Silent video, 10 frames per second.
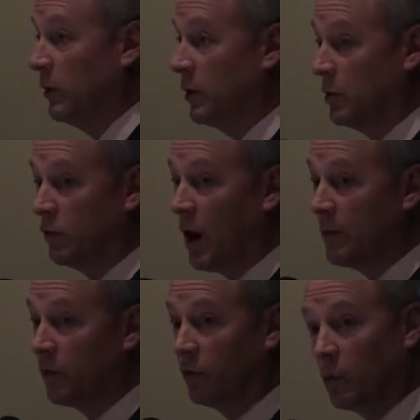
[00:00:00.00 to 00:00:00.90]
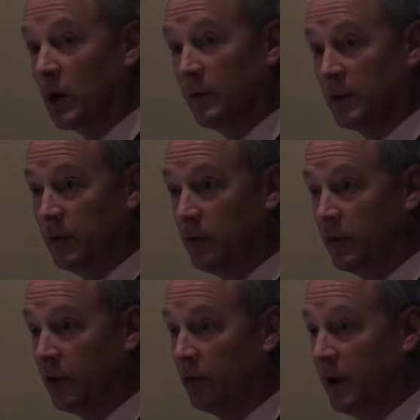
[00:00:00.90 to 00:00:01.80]
really good driver, so we're going to have a different
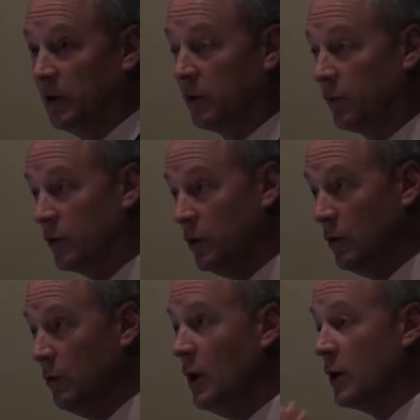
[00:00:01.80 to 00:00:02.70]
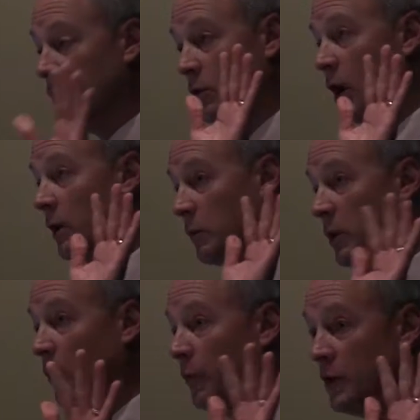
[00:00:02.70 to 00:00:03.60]
set of standards for you.
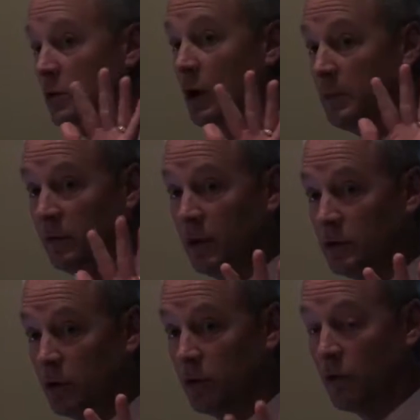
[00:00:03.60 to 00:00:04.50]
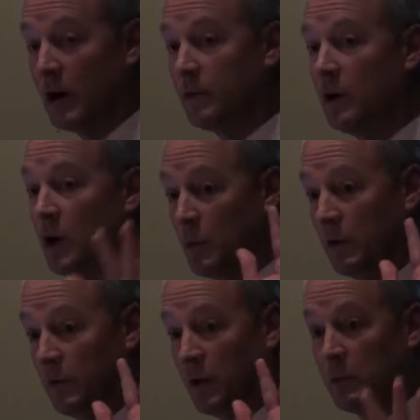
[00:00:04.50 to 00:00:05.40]
We don't think you're going to be such a good driver. We
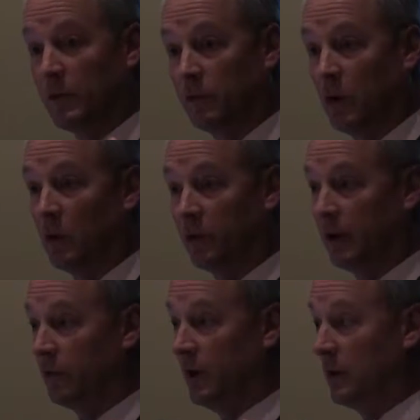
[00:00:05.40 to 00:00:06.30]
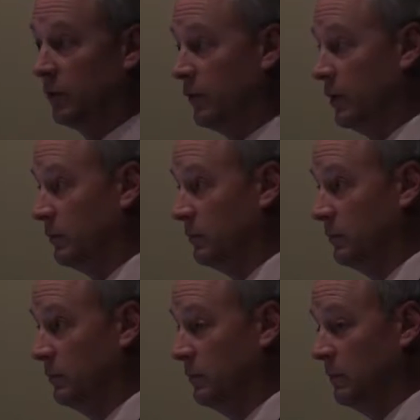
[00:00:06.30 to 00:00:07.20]
have a lower set of standards for you.
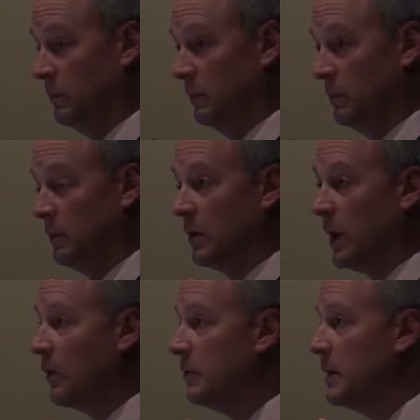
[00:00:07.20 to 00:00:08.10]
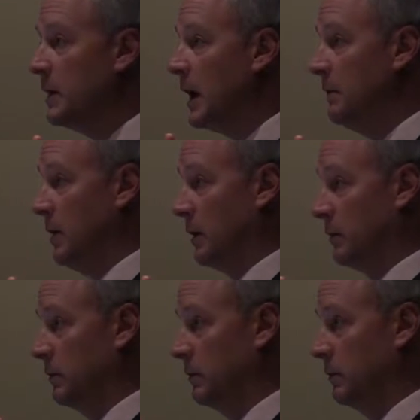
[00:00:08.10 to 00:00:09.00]
That would be a
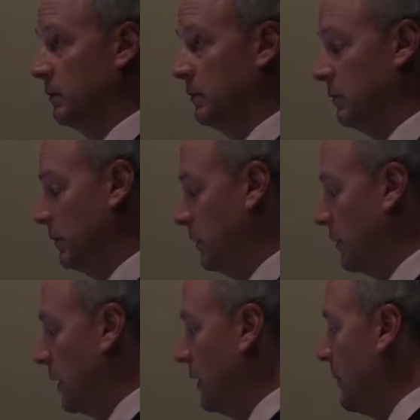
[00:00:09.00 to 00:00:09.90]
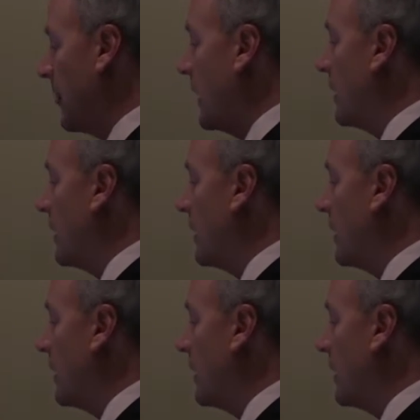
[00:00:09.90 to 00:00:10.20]
nightmare. Okay?